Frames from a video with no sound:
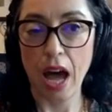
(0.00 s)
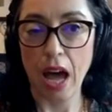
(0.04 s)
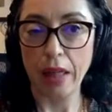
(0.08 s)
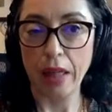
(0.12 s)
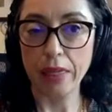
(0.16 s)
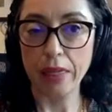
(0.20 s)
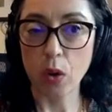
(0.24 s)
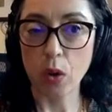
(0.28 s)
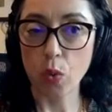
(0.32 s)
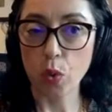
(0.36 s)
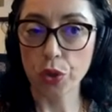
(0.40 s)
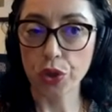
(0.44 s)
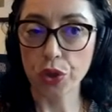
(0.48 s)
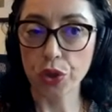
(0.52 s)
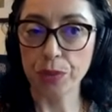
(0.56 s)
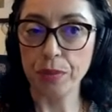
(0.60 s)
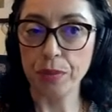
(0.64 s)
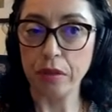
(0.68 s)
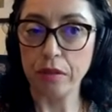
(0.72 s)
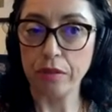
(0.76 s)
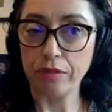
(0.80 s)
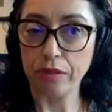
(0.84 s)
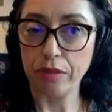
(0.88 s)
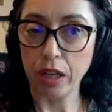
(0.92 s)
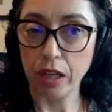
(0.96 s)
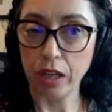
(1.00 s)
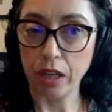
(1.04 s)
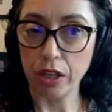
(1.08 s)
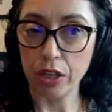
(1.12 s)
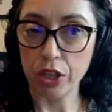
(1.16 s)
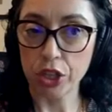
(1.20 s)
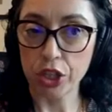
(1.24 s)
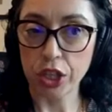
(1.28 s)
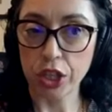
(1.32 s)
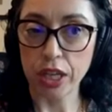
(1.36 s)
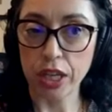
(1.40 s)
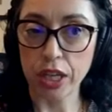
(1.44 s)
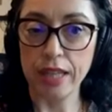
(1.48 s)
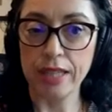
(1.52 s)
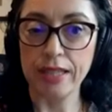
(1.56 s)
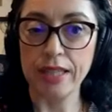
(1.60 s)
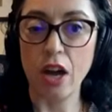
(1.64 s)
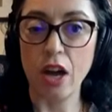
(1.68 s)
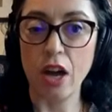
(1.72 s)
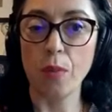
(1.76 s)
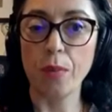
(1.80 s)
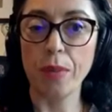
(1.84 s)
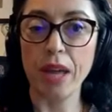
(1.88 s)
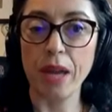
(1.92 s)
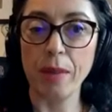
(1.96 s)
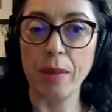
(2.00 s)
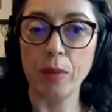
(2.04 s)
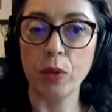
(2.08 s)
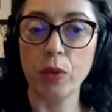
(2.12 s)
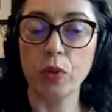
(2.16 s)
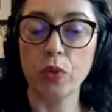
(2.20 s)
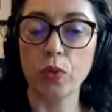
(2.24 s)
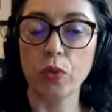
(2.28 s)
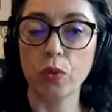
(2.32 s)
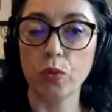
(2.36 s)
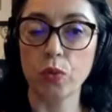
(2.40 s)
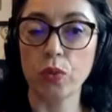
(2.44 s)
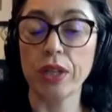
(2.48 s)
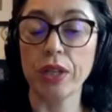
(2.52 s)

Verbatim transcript: underwater morphology is now be able to,